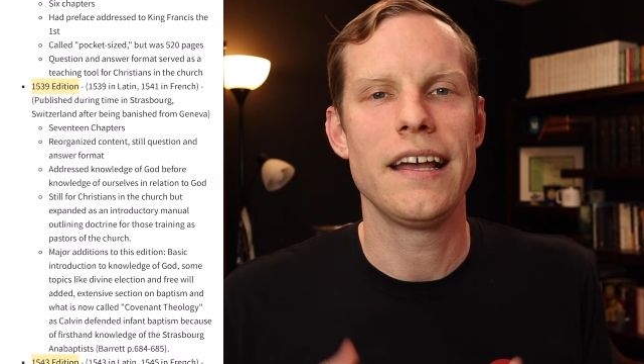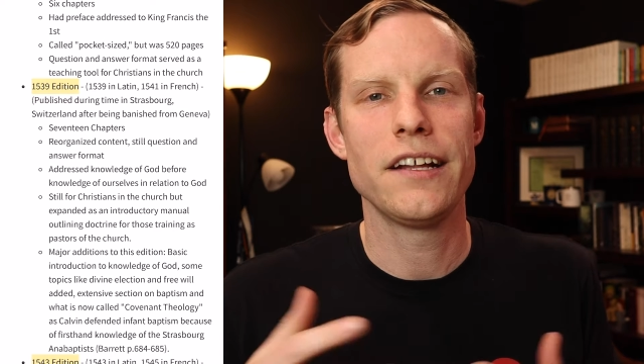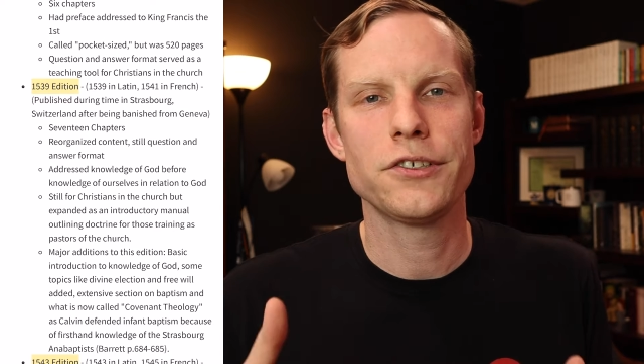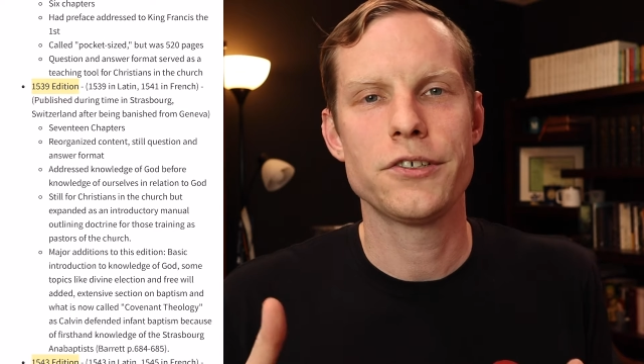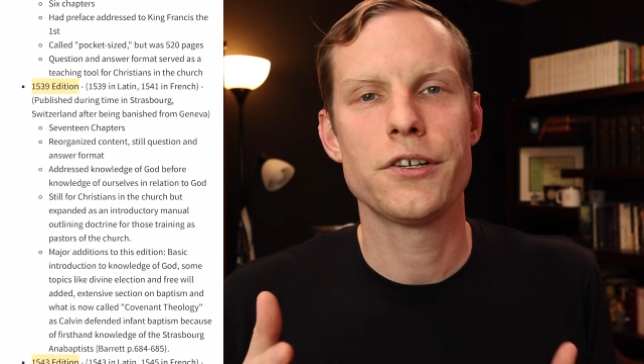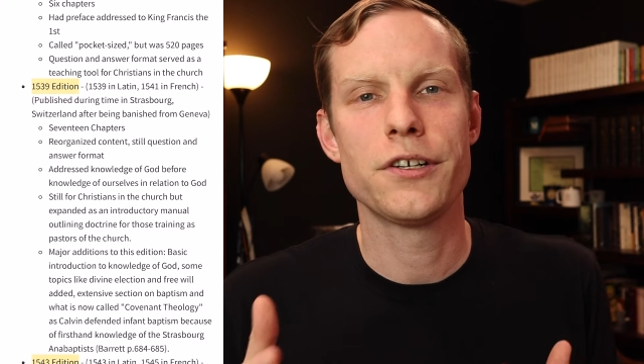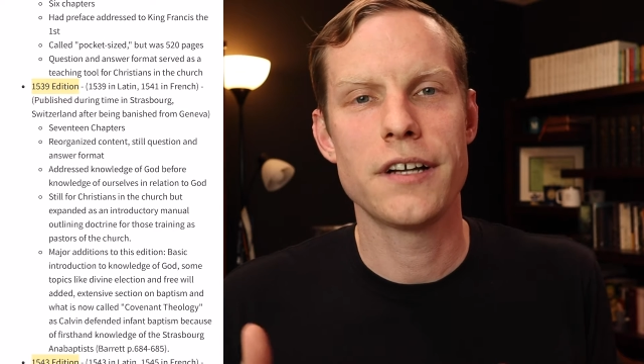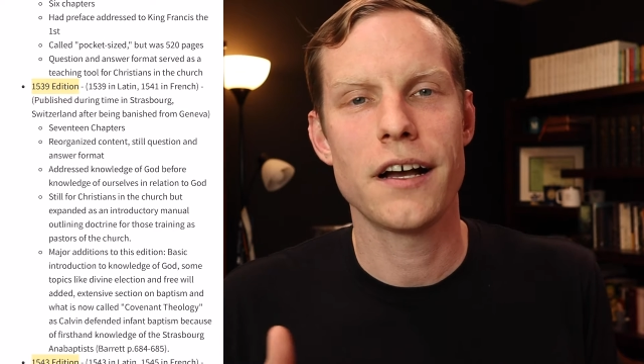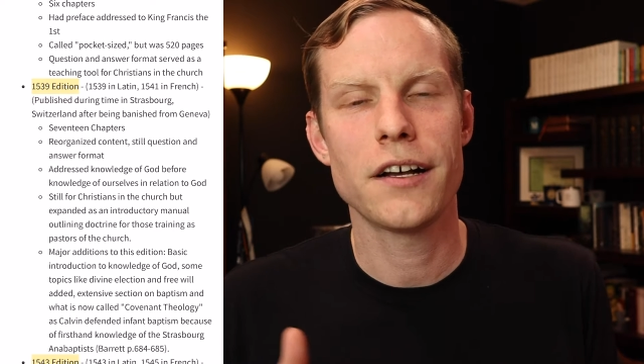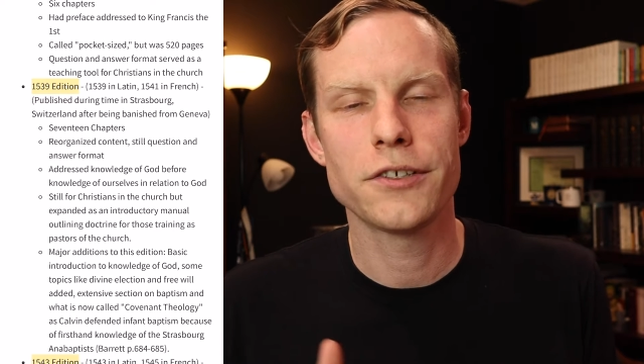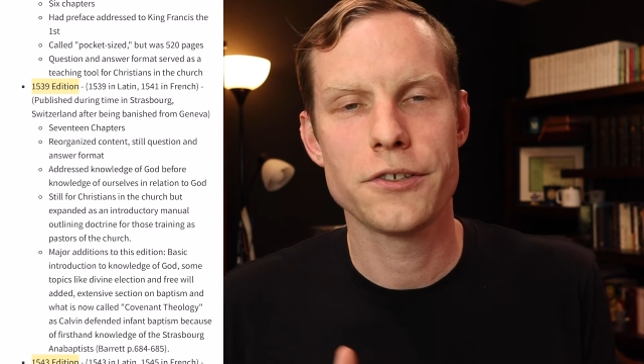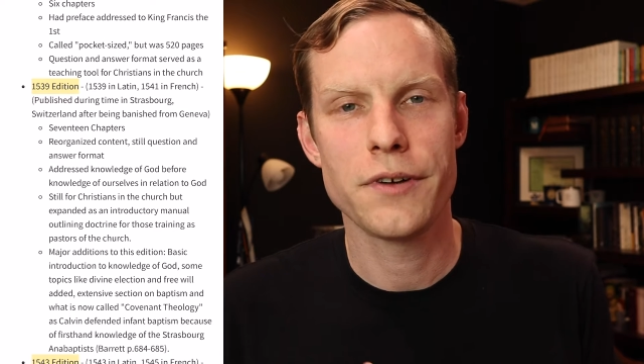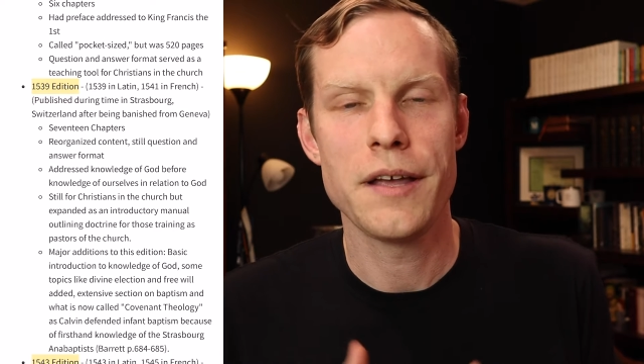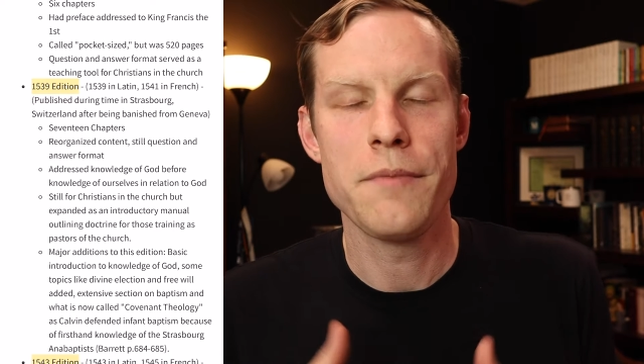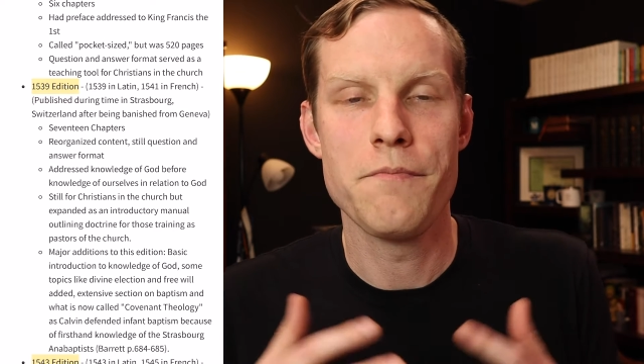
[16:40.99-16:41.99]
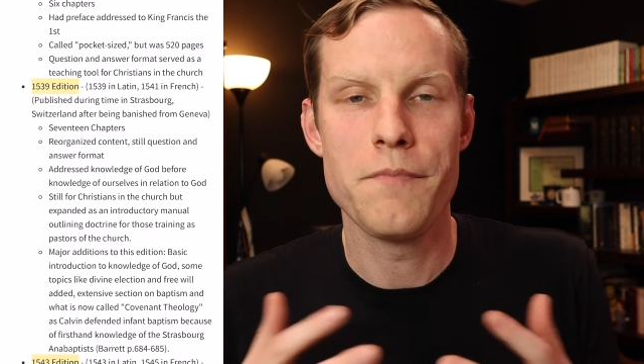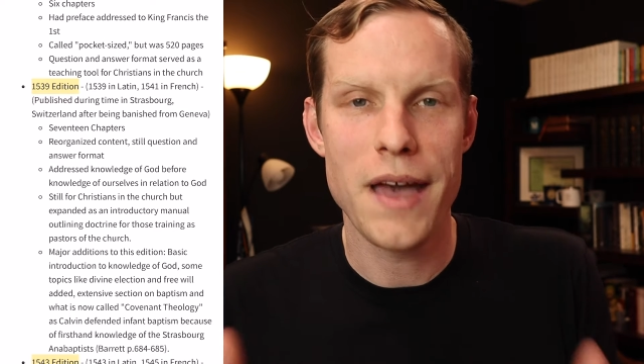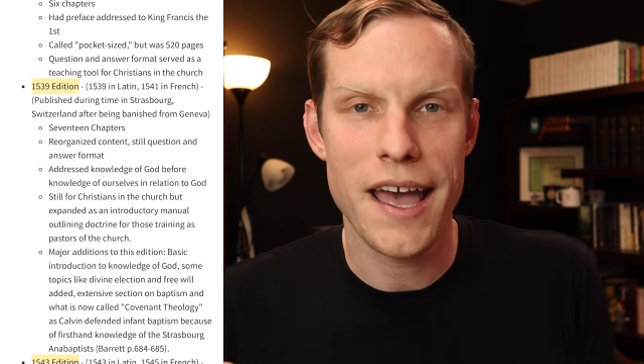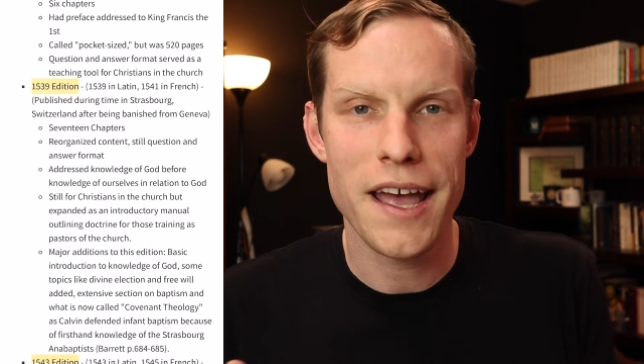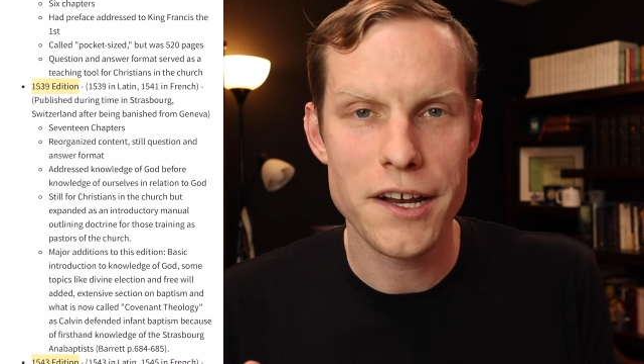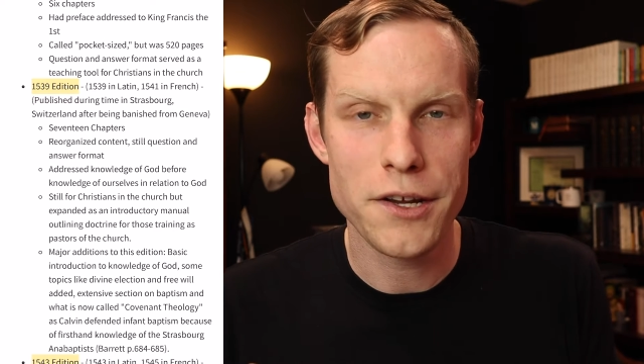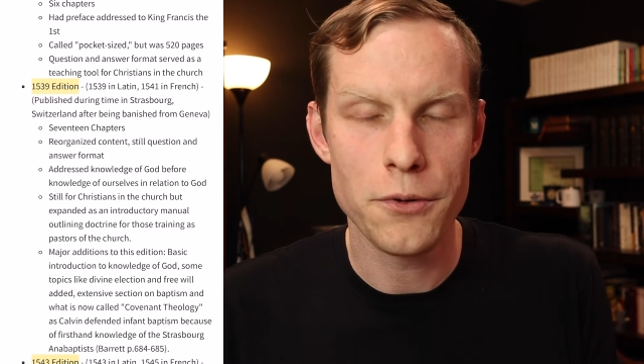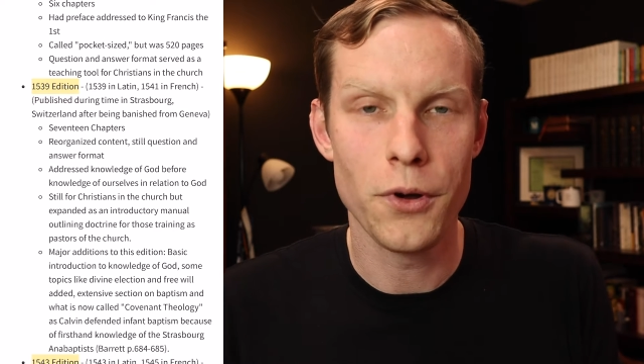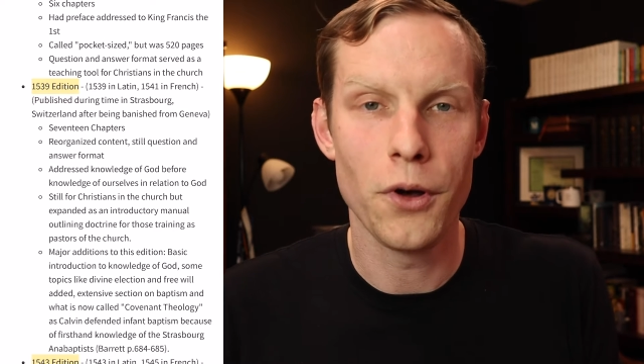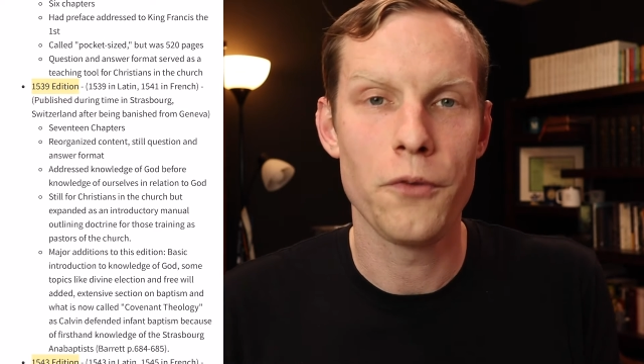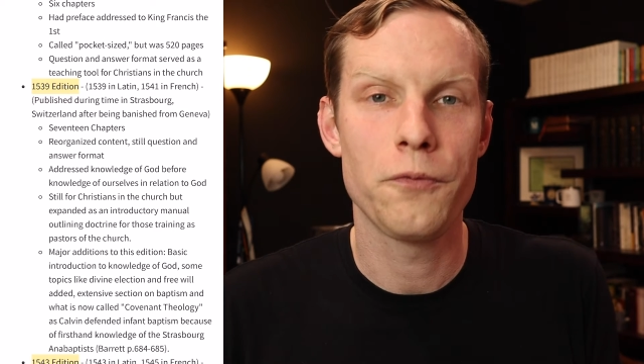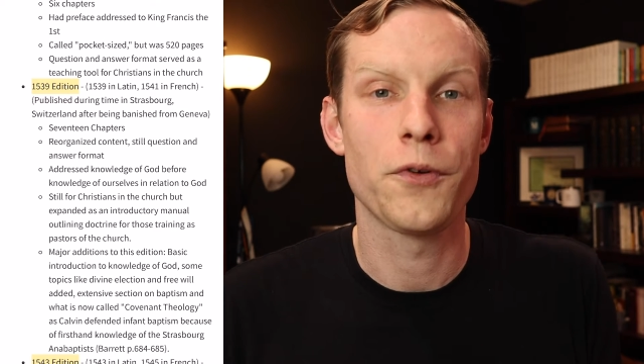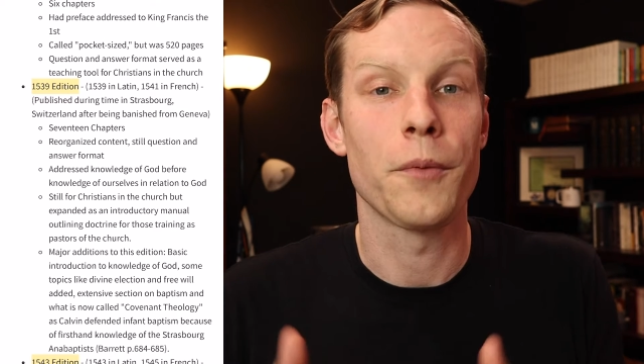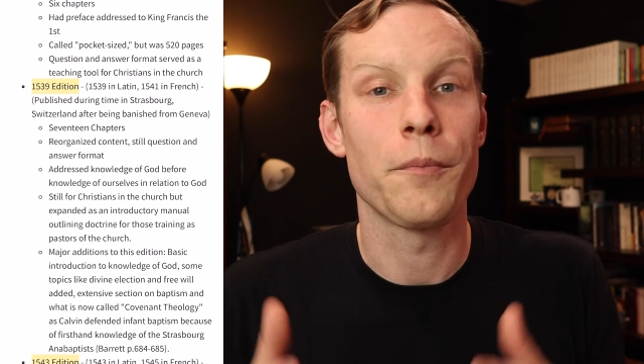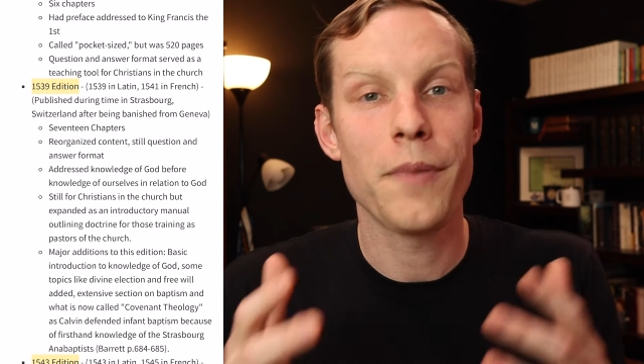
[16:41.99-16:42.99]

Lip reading: introductory manual for